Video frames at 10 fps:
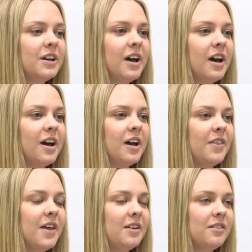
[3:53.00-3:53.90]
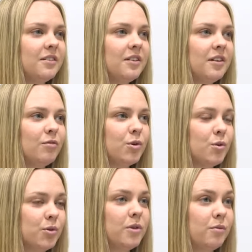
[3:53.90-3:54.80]
and then
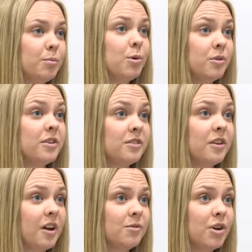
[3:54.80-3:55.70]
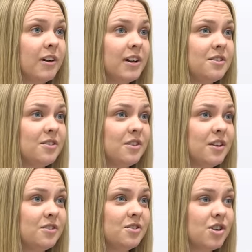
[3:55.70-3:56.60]
report this directly to the
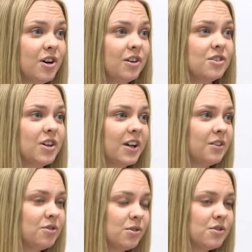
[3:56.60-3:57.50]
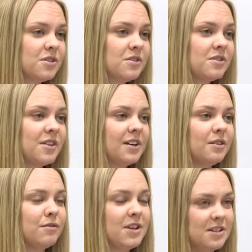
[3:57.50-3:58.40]
nurse in charge and the doctors, and
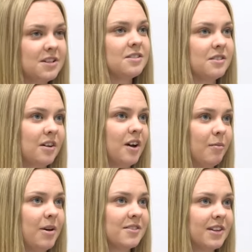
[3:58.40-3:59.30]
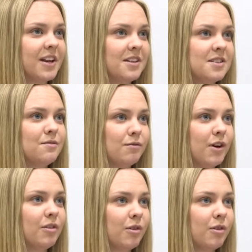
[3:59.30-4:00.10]
if needed, escalate even further